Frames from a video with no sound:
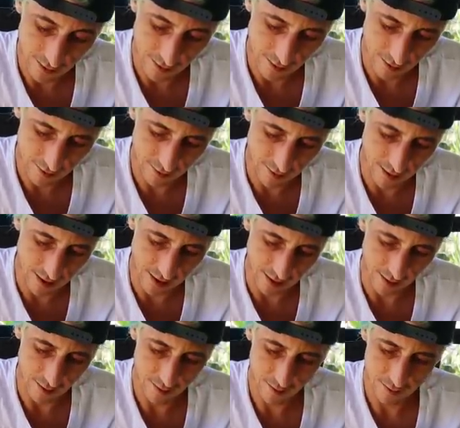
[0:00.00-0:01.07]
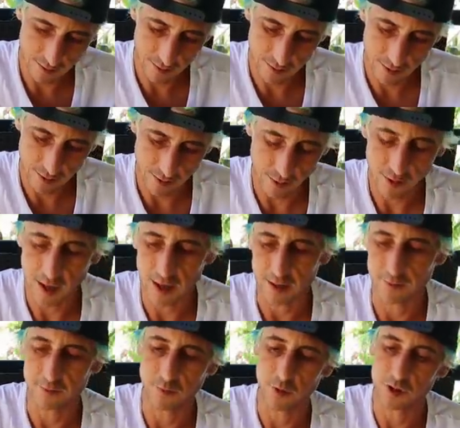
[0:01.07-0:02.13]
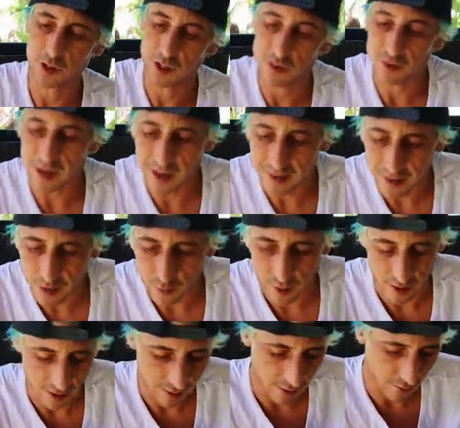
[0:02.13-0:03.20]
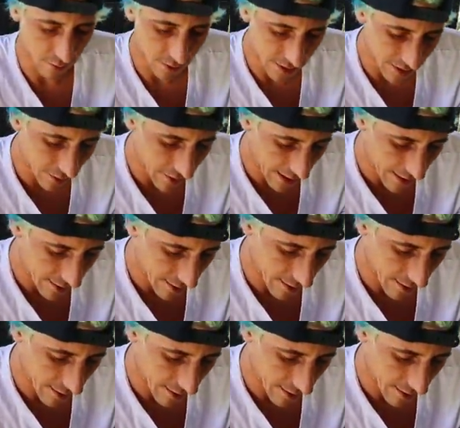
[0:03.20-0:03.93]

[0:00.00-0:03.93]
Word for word: Nothing. Okay, we're still not done with it though. Still not